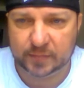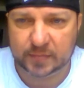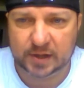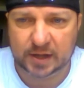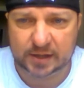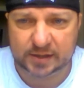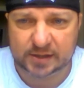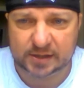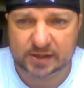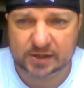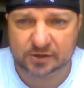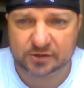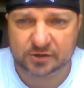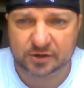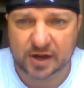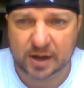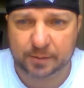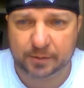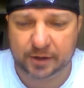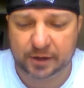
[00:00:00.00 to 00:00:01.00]
Hits his sister
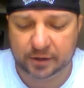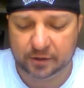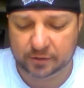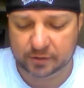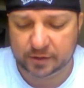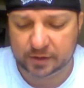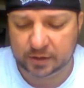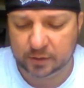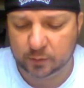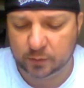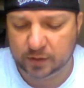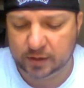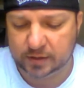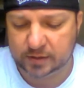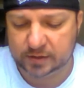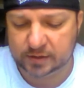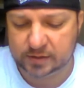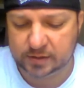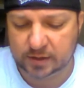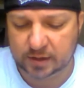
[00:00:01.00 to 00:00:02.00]
Abigail, and he
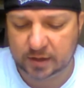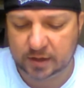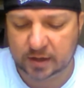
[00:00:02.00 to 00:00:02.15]
wins.